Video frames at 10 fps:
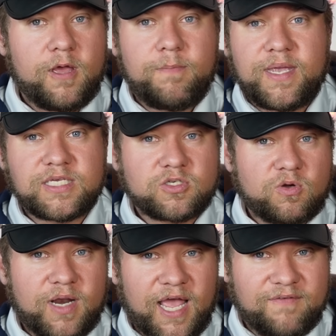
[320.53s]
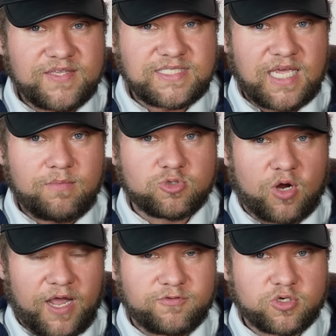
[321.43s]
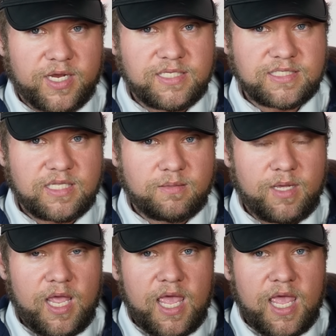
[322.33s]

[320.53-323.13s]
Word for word: because they're going to have the same drivetrains in them